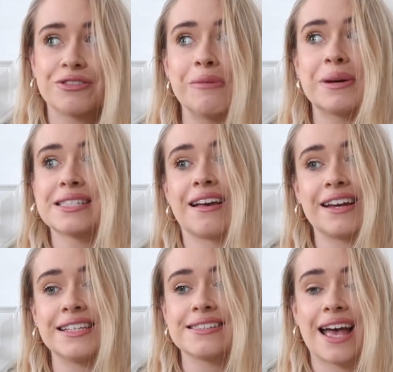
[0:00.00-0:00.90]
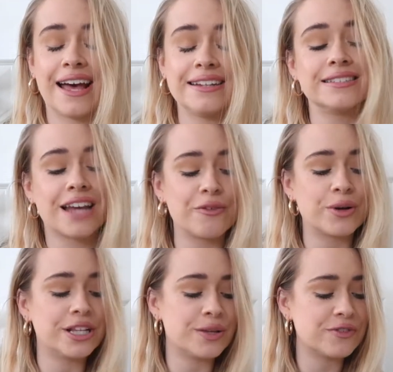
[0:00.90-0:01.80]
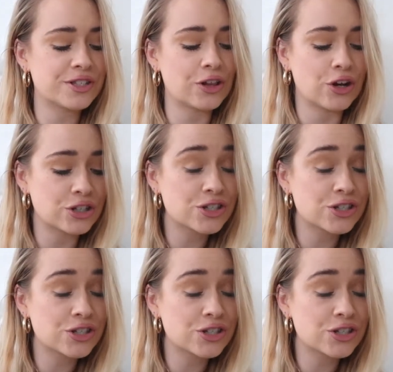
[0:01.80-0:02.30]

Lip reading: they're in my size, and I wanted them for so long.